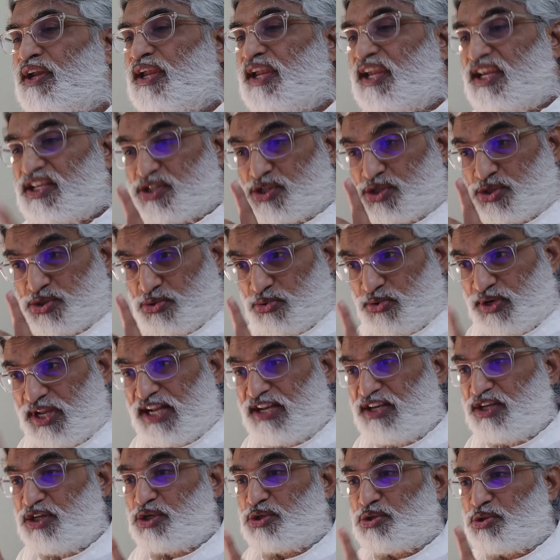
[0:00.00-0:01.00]
a
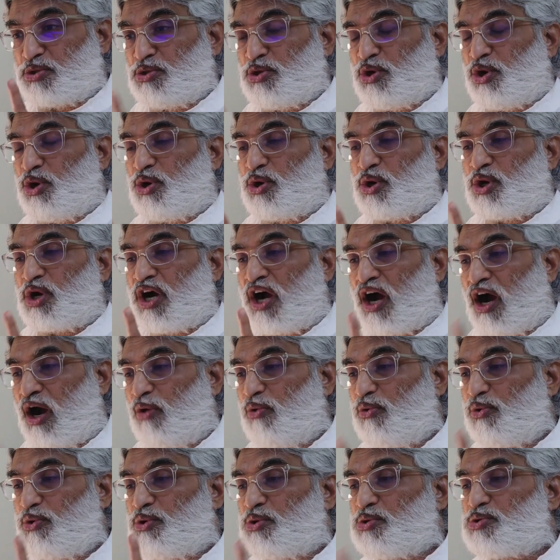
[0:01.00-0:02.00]
student to know
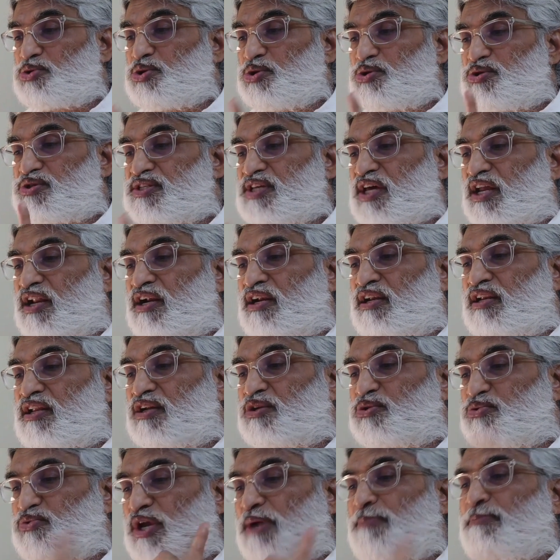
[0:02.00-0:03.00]
how you should
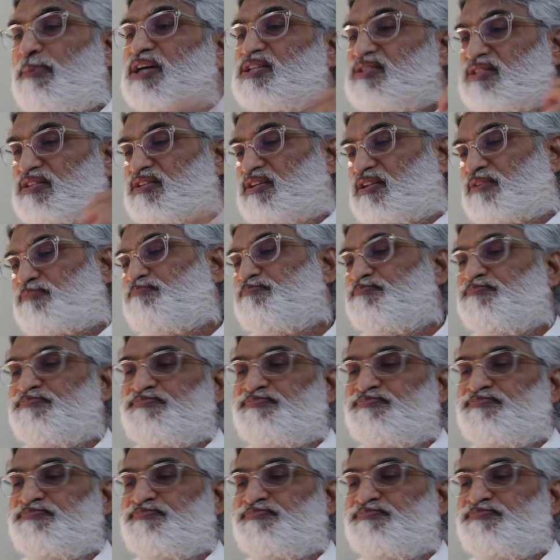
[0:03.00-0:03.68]
surrender to a master.